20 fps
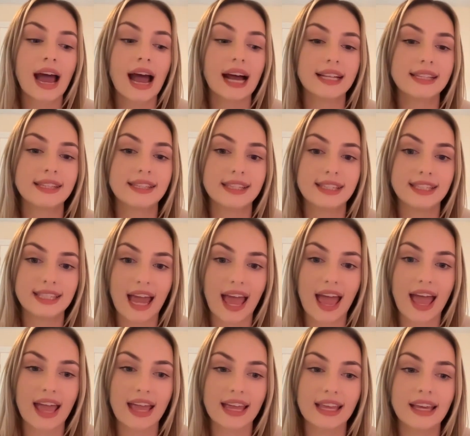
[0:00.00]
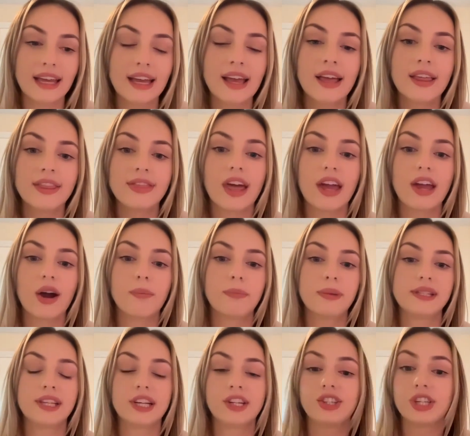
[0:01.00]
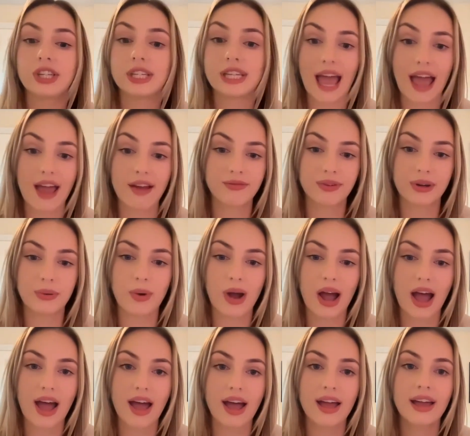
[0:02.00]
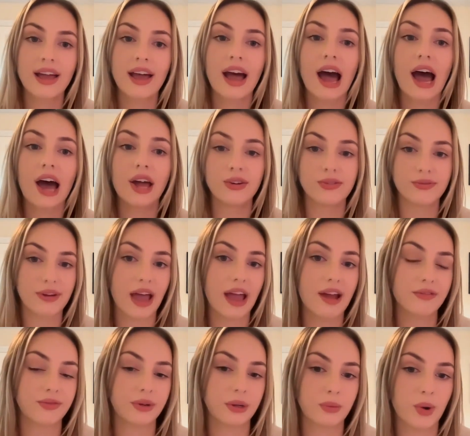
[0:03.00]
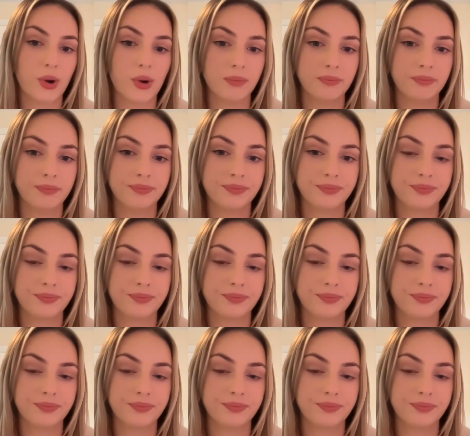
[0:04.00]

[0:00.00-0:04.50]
and today they are positioned everywhere and are for everyone.